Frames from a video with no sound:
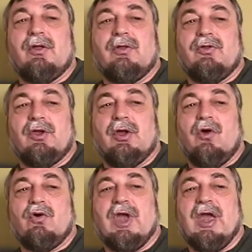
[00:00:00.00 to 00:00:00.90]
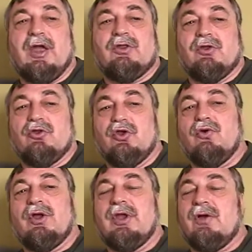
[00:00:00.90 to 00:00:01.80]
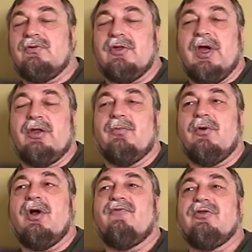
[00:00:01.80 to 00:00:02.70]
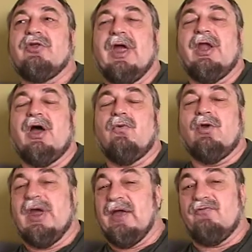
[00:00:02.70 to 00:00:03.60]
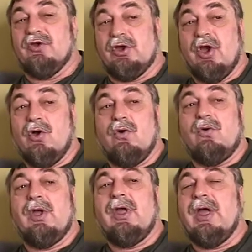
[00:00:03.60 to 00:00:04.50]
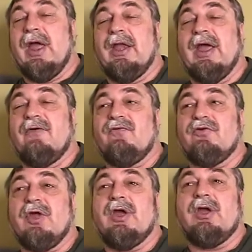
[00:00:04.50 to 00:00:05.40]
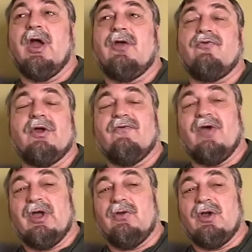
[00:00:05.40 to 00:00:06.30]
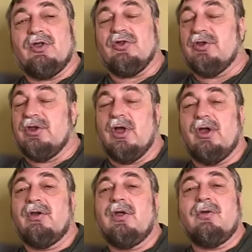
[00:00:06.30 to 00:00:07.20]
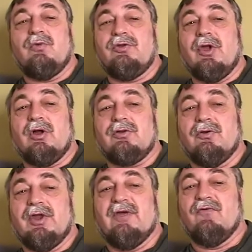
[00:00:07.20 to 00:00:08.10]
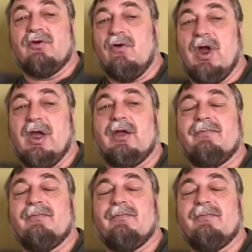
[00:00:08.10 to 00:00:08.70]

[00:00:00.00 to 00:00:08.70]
the okay to do it outside the province, and I would have to go and have the psychiatric evaluation done with Dr. David Craig.